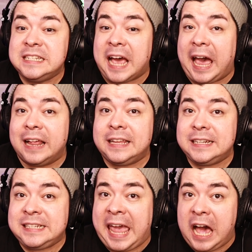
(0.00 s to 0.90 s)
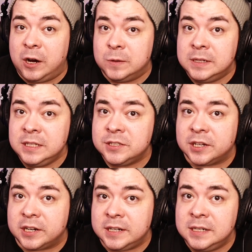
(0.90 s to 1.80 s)
Dial it down,
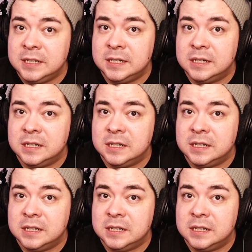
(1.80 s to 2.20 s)
sir.